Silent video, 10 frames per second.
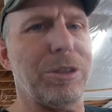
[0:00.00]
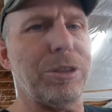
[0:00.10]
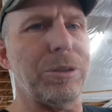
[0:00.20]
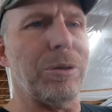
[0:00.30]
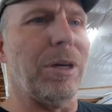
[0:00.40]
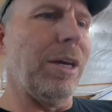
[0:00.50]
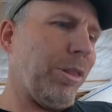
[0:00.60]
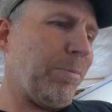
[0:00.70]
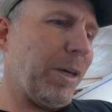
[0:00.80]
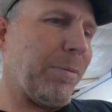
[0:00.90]
to do
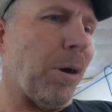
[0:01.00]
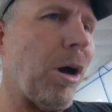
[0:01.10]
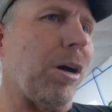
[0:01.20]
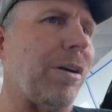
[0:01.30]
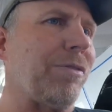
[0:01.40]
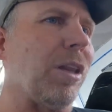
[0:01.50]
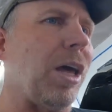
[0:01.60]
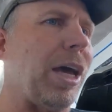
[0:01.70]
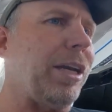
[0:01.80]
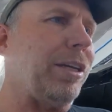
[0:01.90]
with the big bog off the
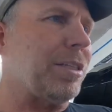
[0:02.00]
line.